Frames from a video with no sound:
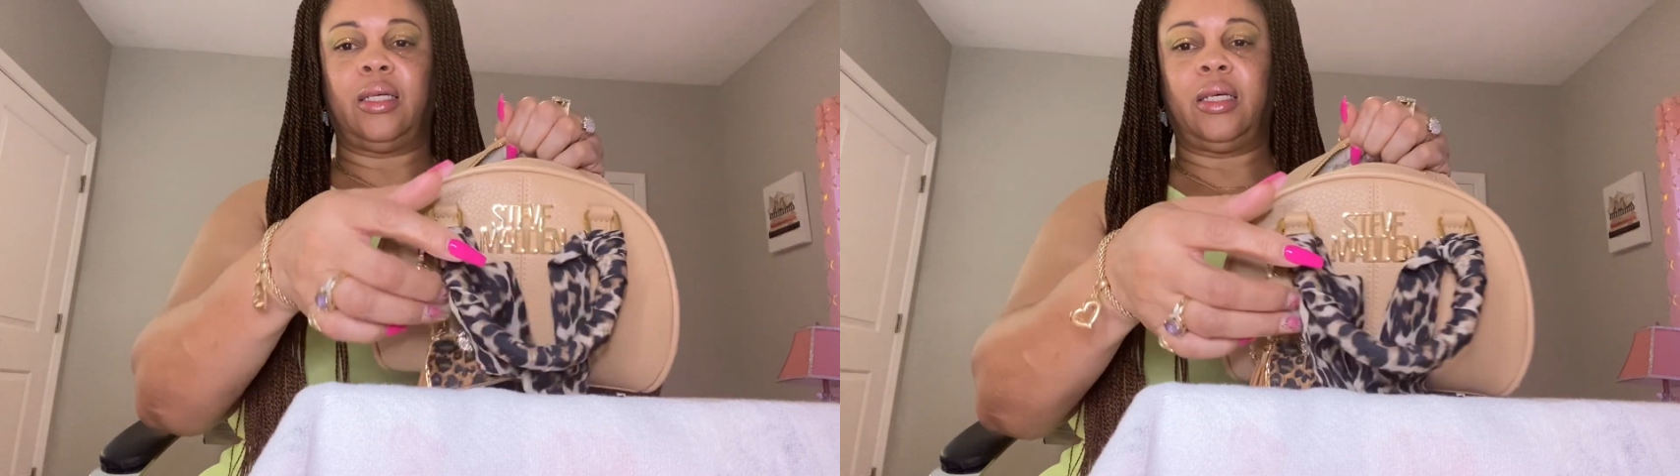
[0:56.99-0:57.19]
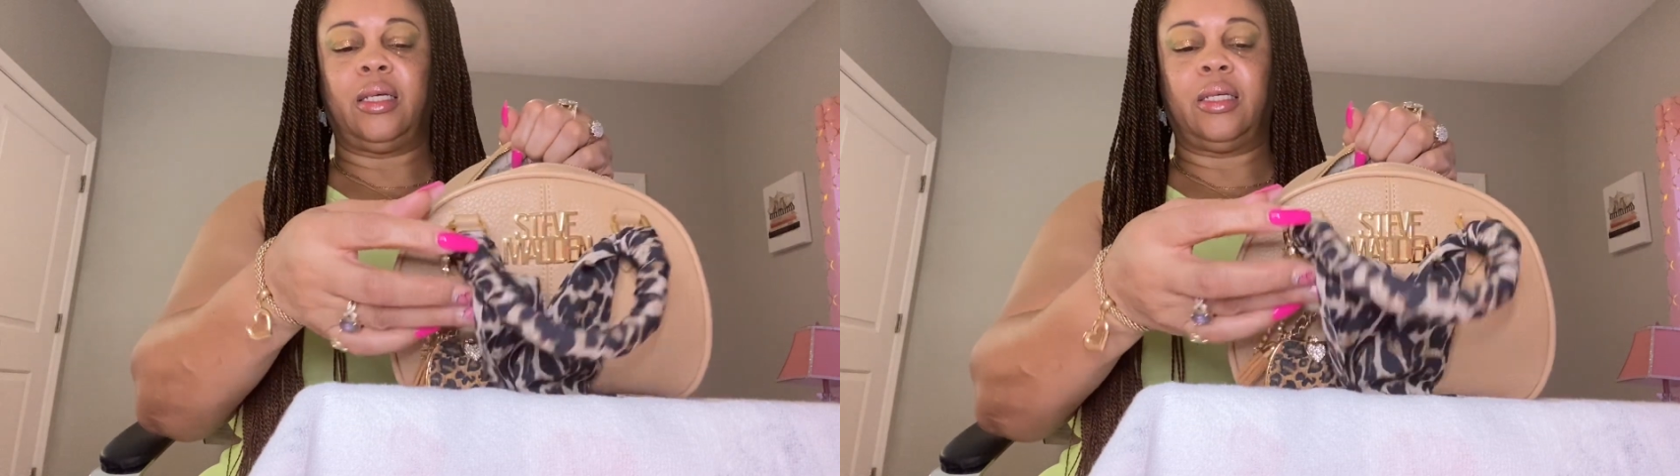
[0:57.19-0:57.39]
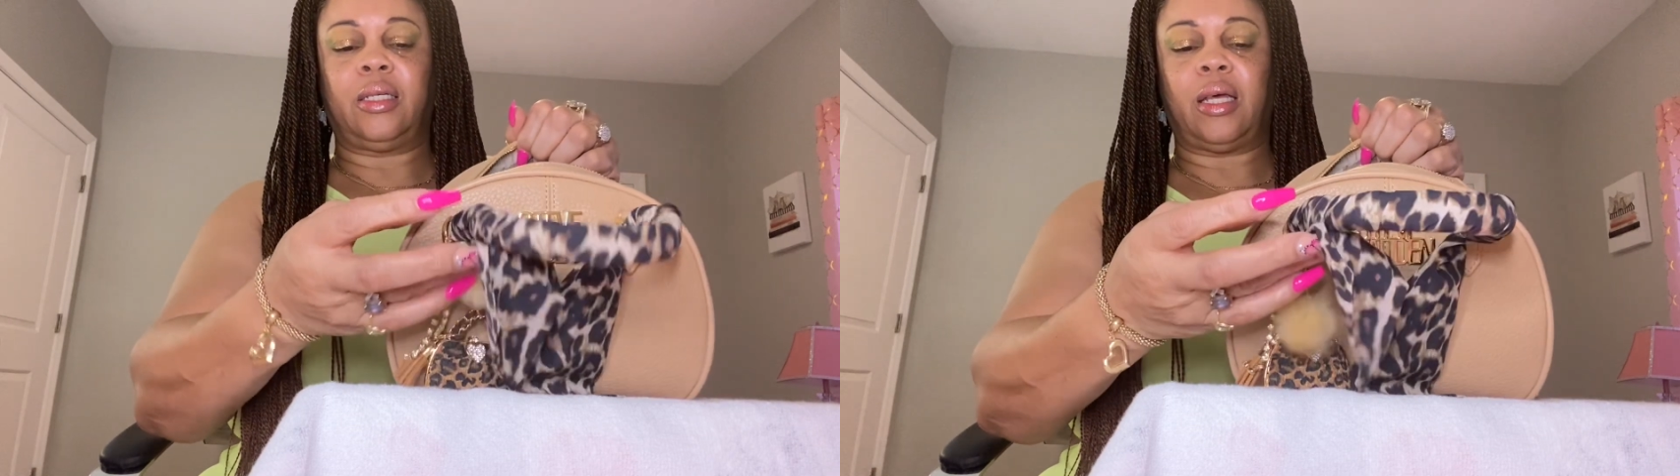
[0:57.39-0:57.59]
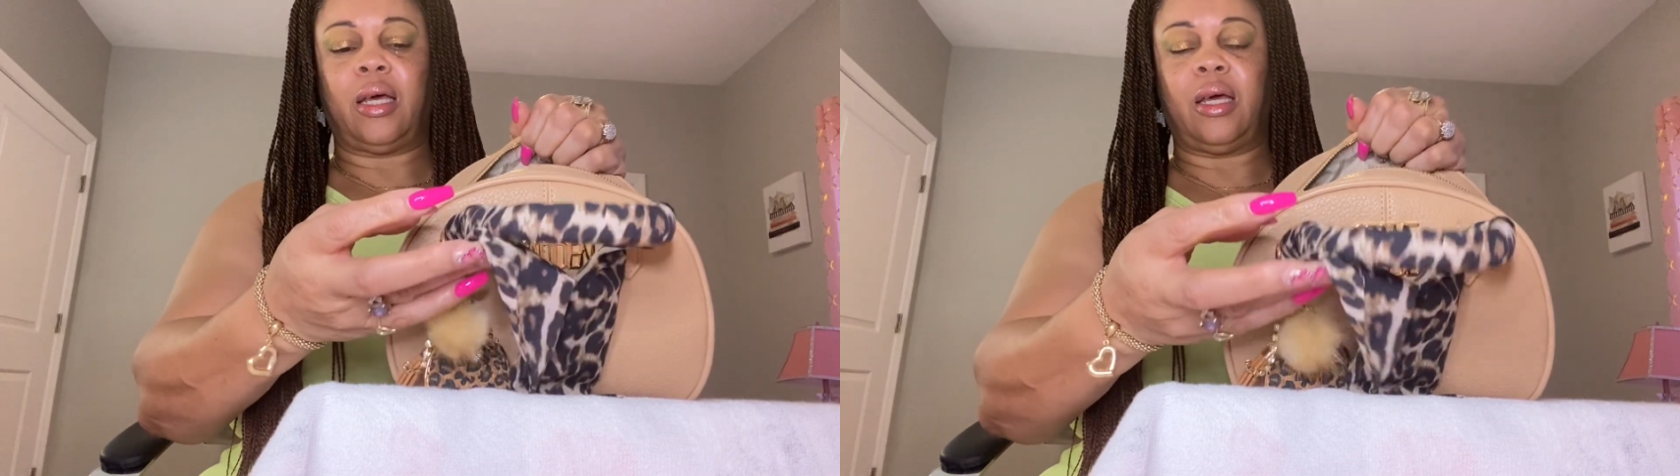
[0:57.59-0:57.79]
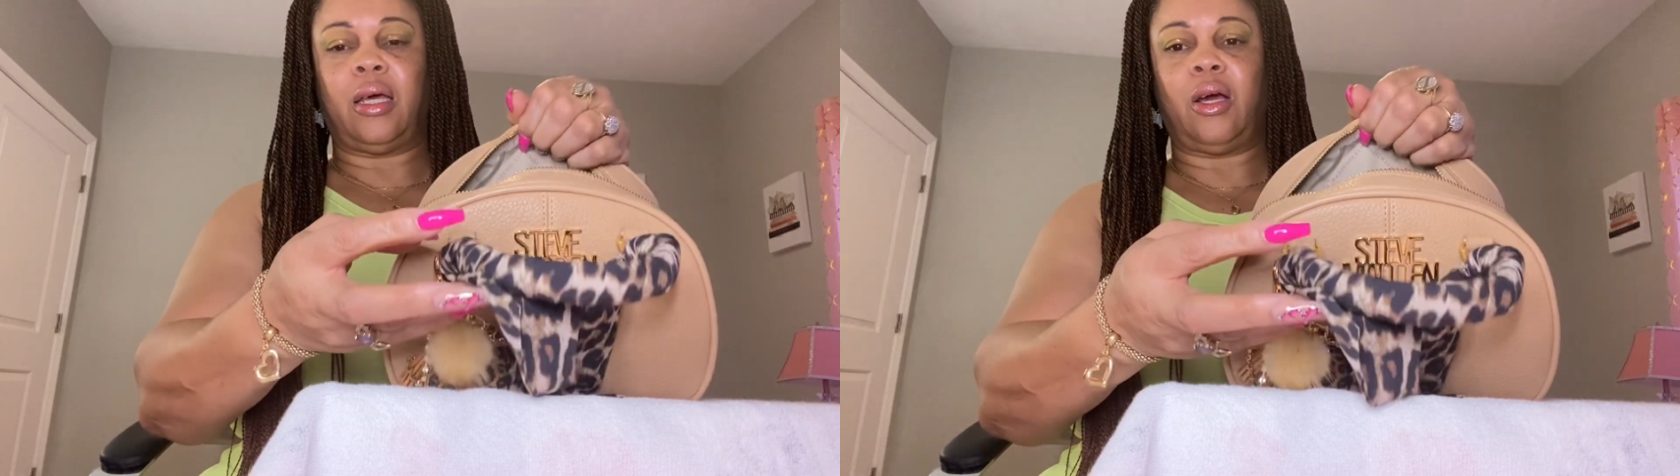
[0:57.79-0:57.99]
is
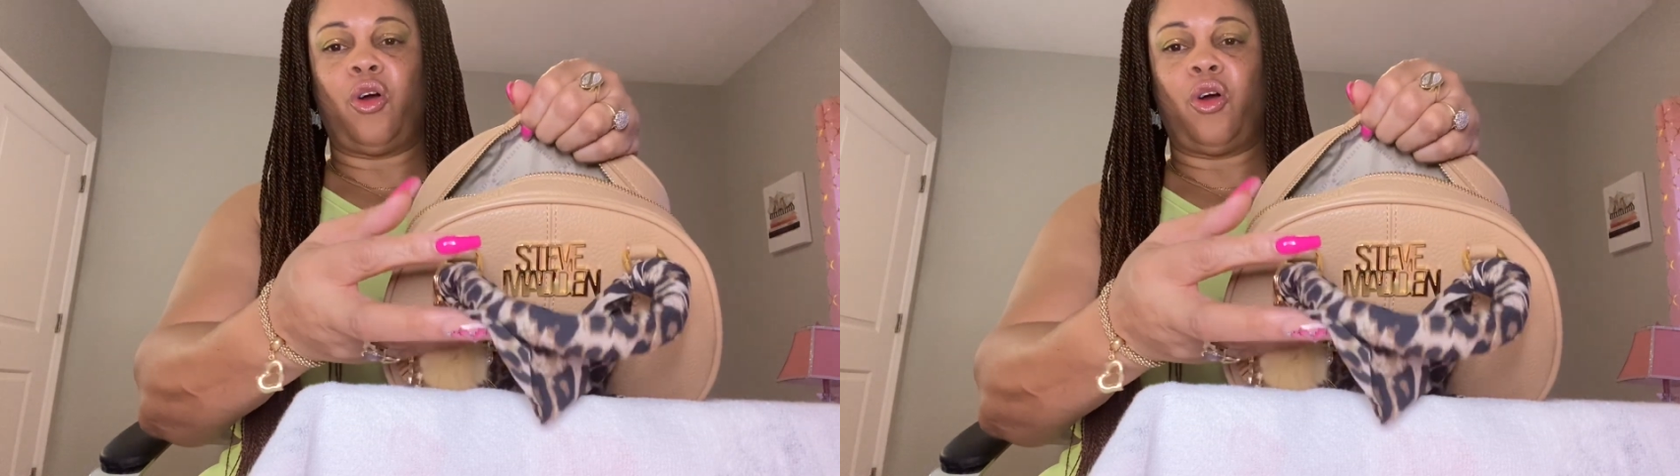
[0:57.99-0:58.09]
a